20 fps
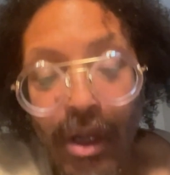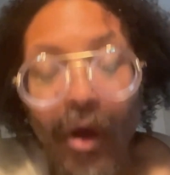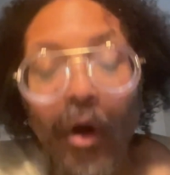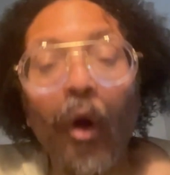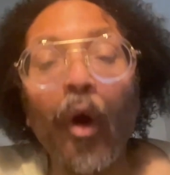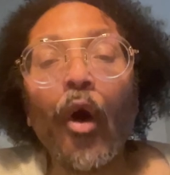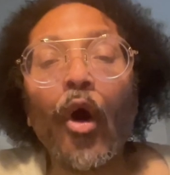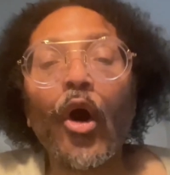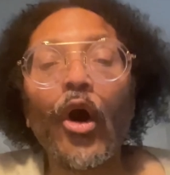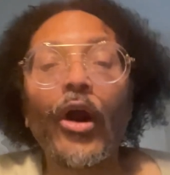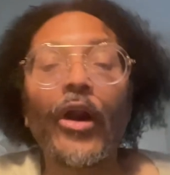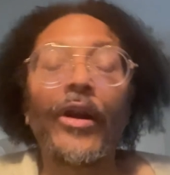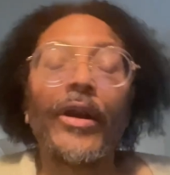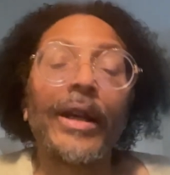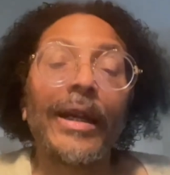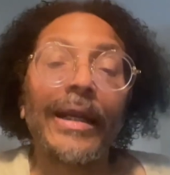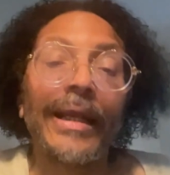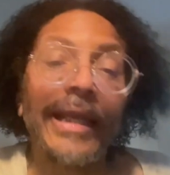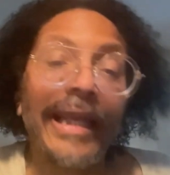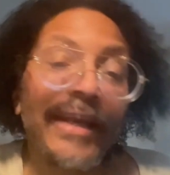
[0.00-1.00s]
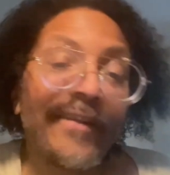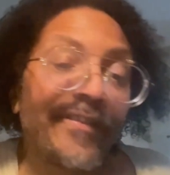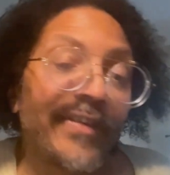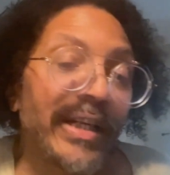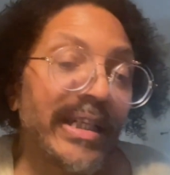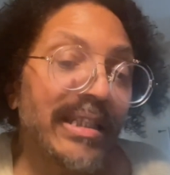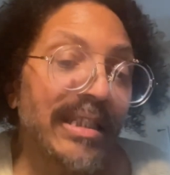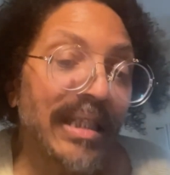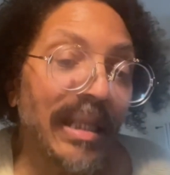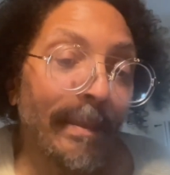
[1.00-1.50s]
or if
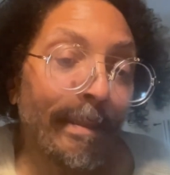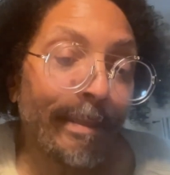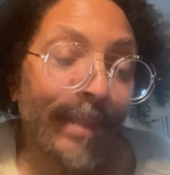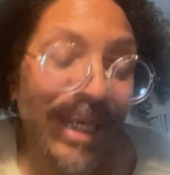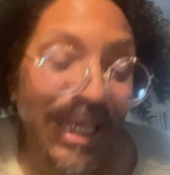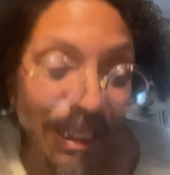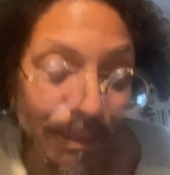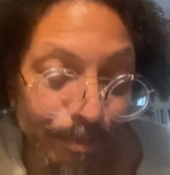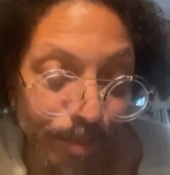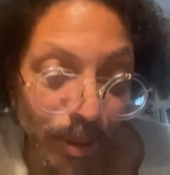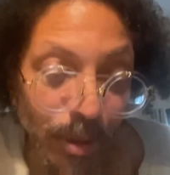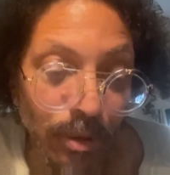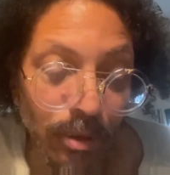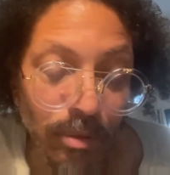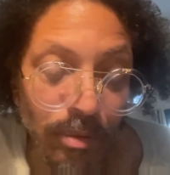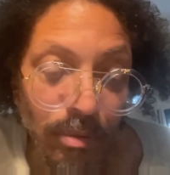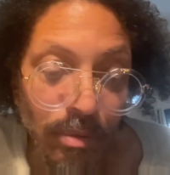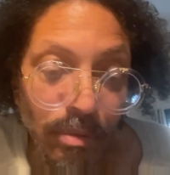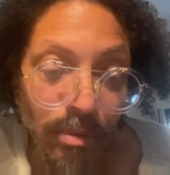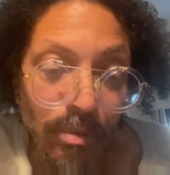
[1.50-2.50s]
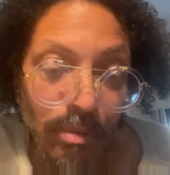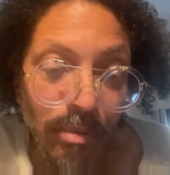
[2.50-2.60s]
it's the people